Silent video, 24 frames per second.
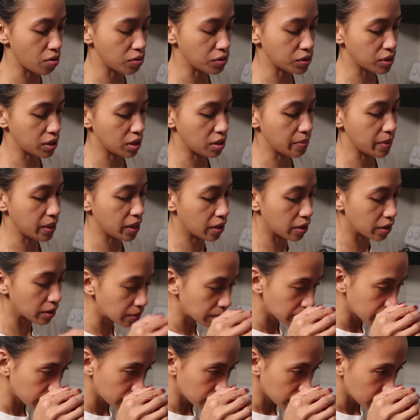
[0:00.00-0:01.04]
it's gonna be good.
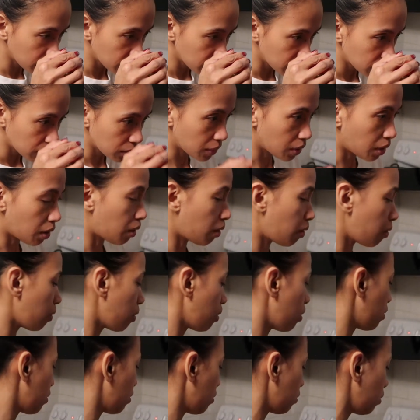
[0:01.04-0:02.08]

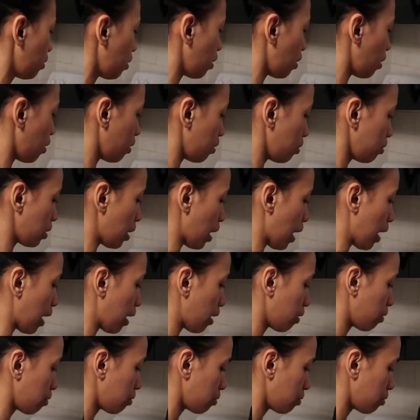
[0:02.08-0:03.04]
Oh yeah.